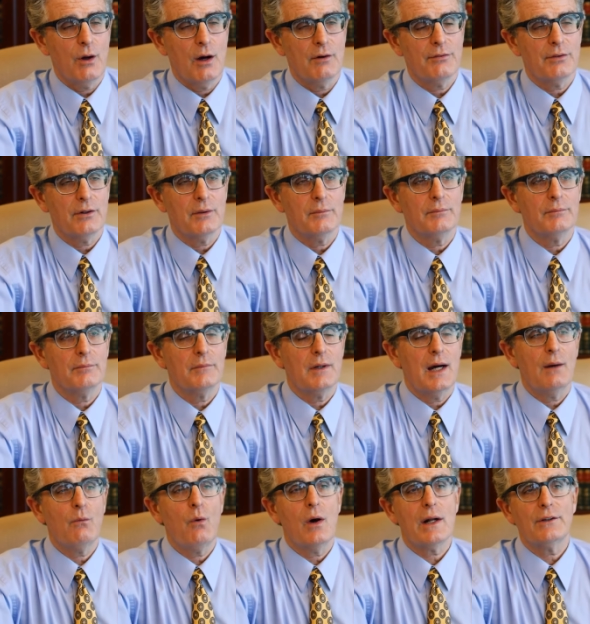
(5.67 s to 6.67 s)
Law Firm.
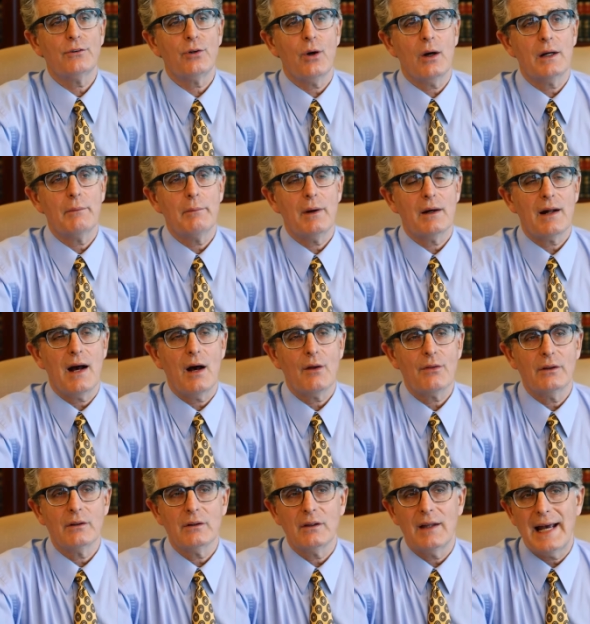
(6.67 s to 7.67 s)
I want to talk about how
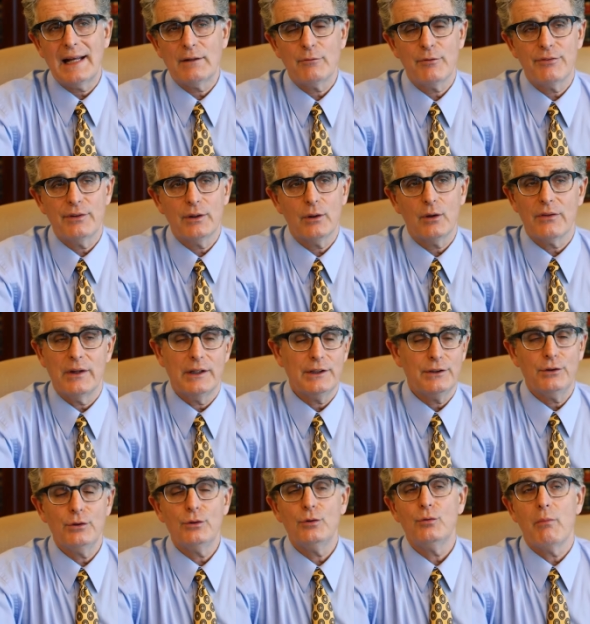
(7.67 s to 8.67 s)
the landfill
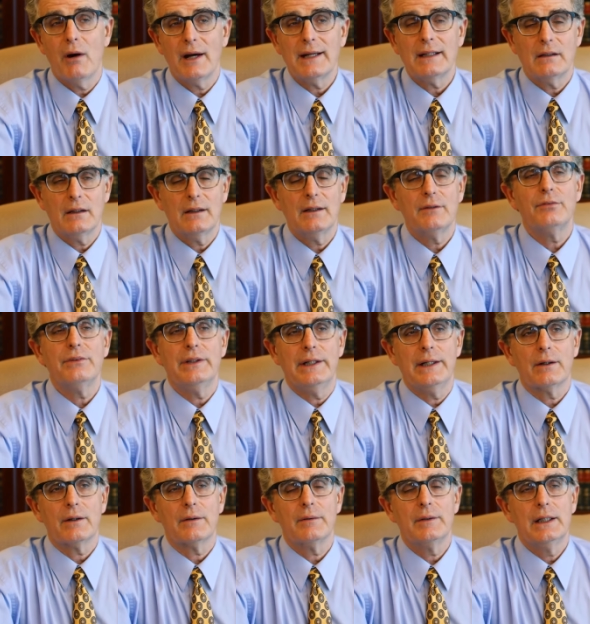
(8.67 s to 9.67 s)
that you might live
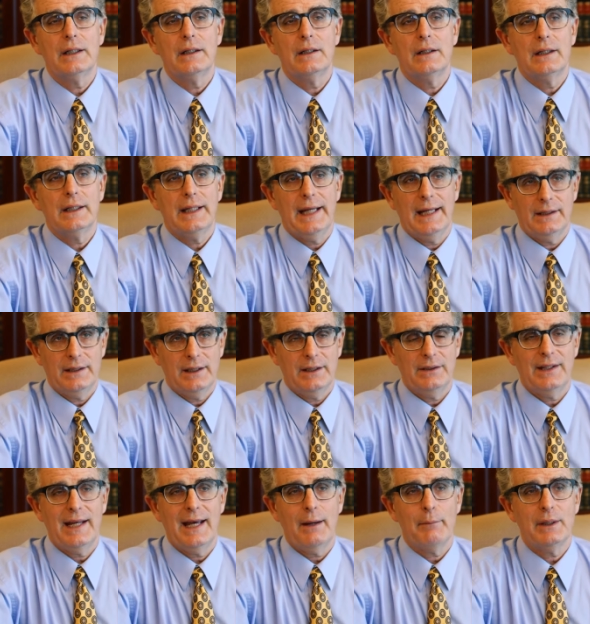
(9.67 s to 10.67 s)
near can
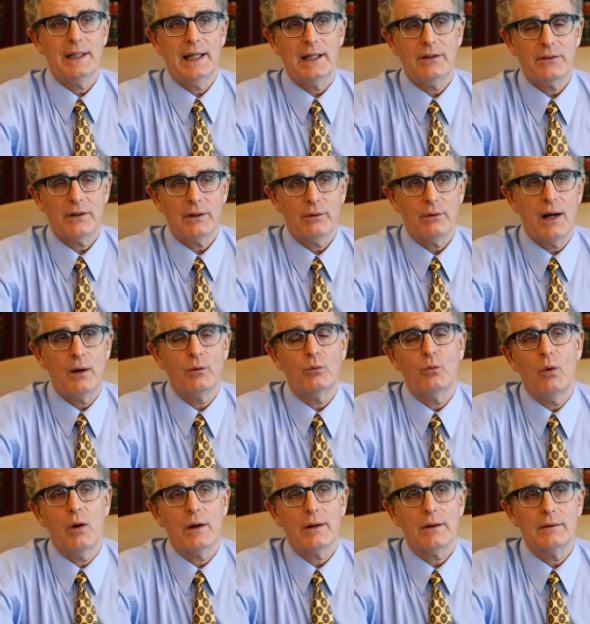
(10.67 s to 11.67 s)
contaminate the
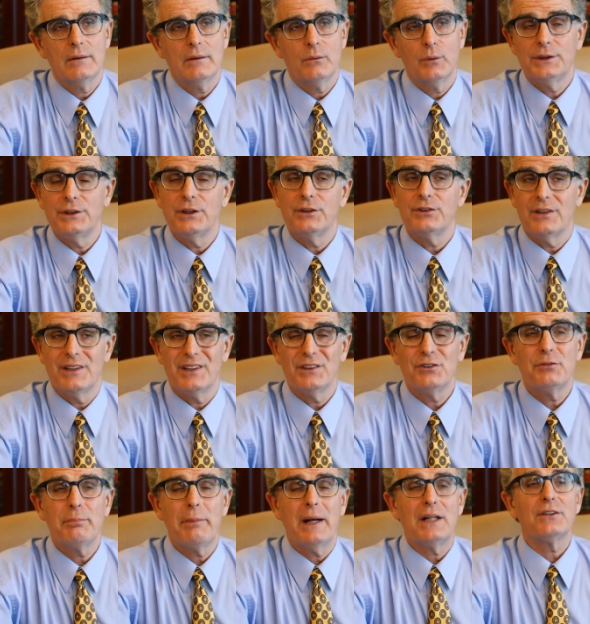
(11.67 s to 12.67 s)
groundwater, which is an
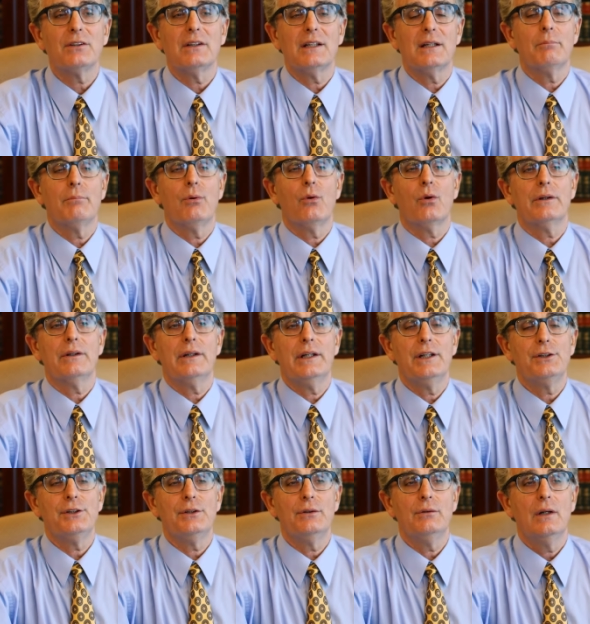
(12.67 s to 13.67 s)
especially important
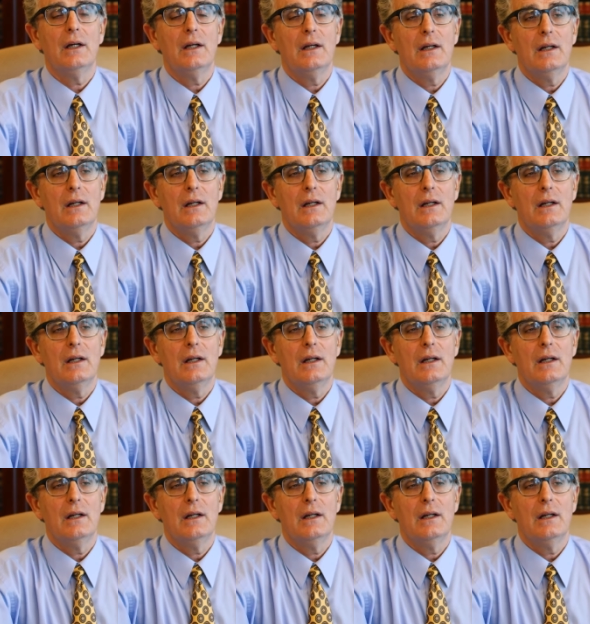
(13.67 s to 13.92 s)
issue